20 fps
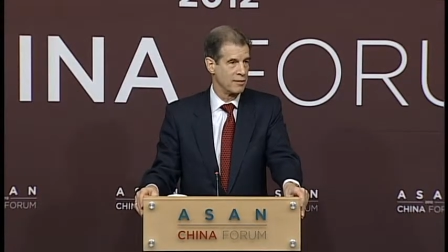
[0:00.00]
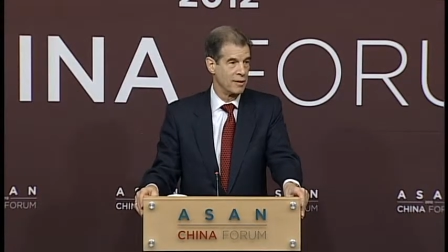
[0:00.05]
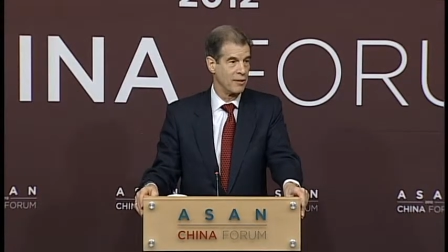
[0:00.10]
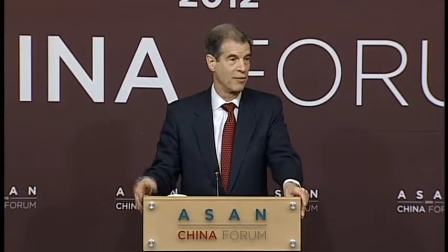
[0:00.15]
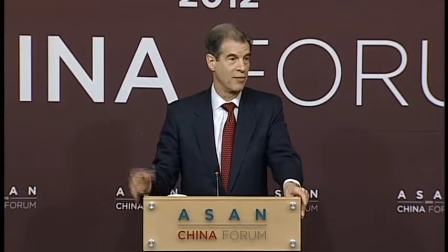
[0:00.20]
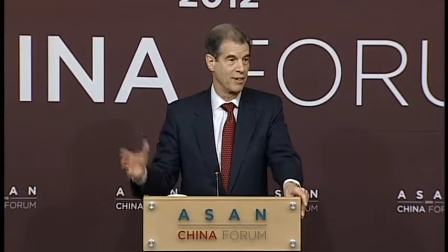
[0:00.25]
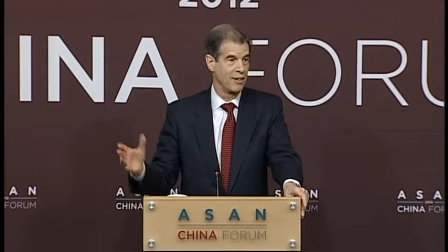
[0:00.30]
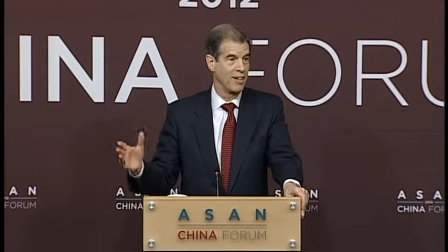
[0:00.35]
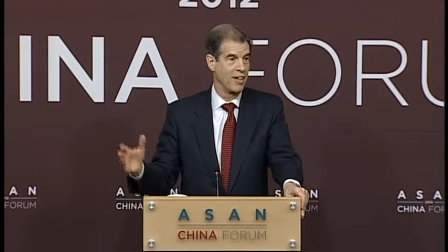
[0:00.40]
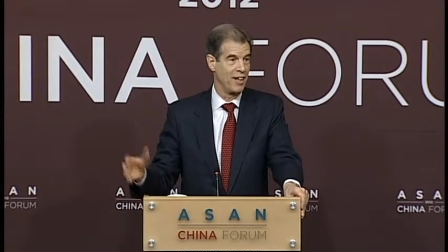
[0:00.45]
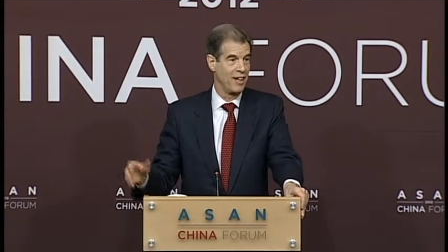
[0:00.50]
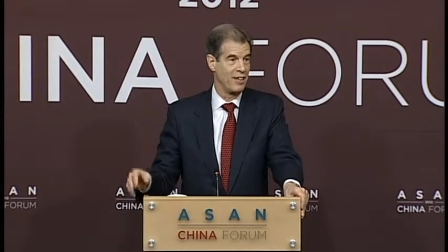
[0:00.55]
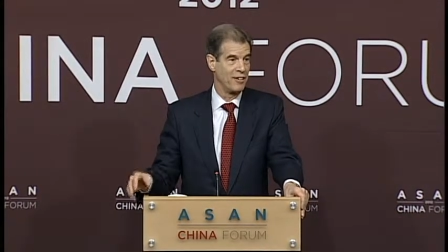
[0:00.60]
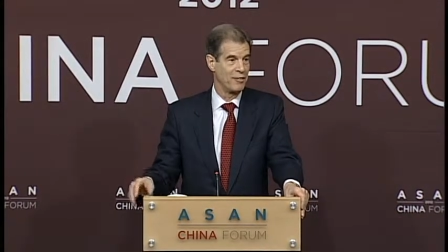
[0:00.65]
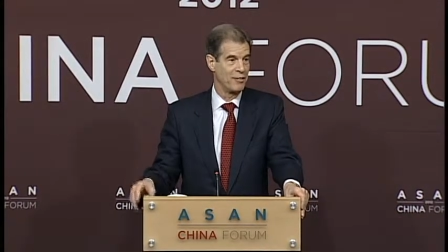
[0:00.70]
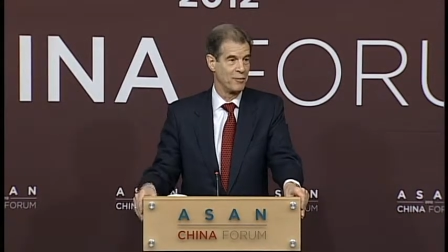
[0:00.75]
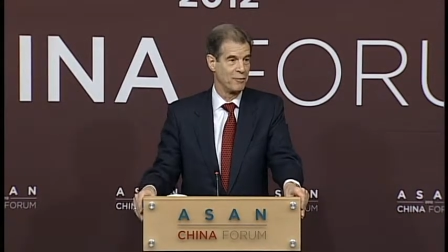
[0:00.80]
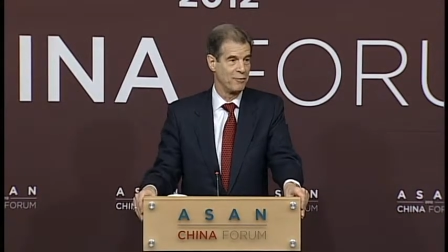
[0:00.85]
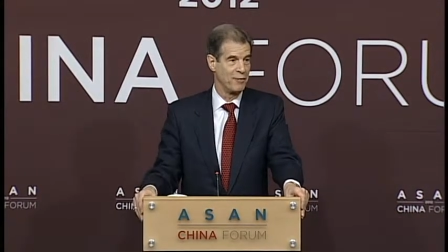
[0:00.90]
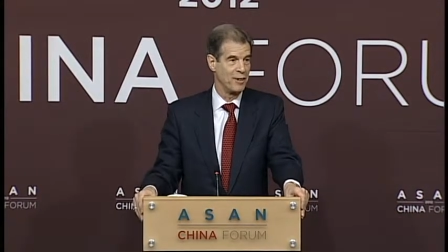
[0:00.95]
different
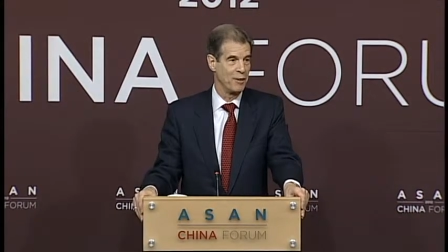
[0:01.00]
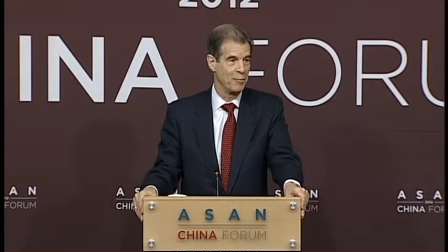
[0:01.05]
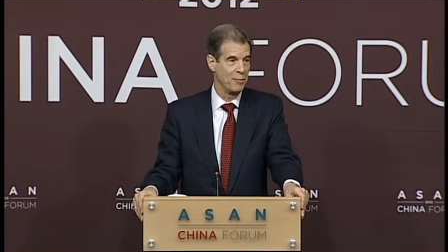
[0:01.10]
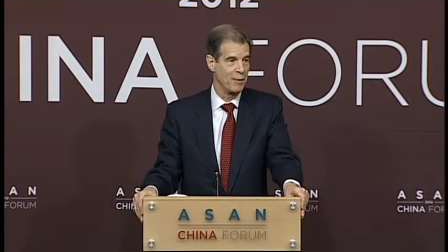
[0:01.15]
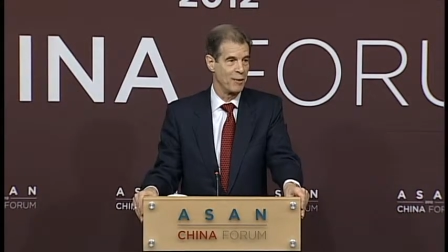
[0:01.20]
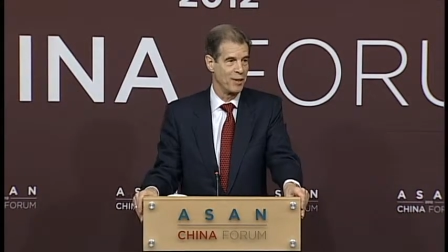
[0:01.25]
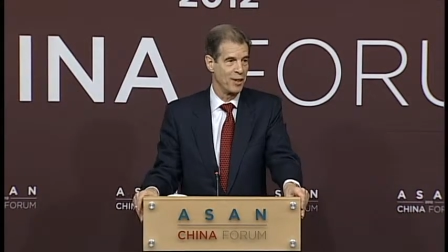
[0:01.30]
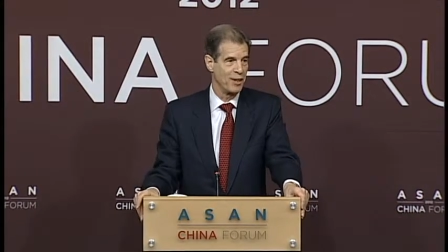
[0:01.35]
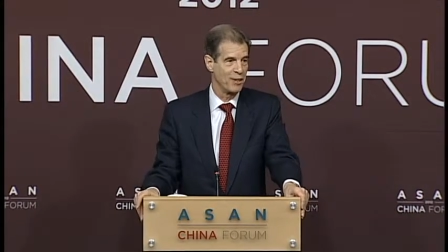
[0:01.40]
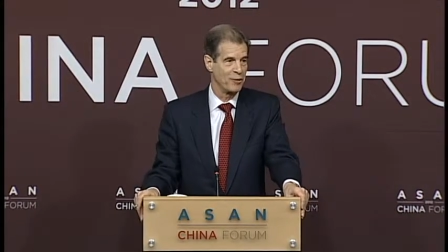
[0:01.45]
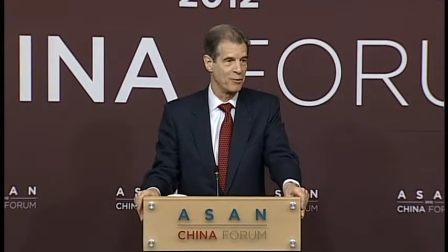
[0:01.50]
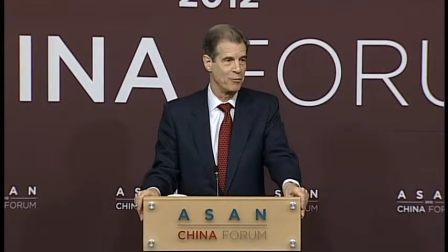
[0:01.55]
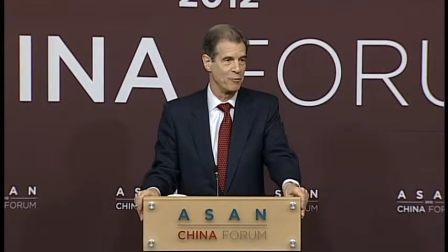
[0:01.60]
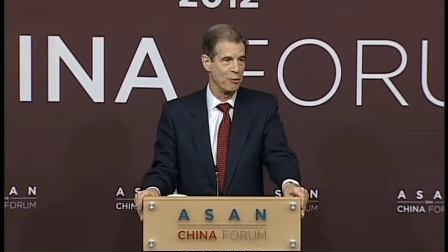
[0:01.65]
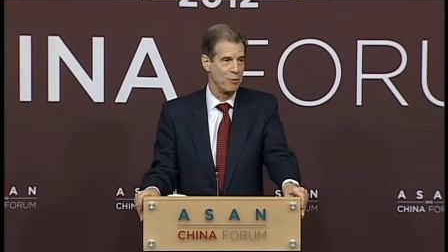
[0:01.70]
kinds of Democrats and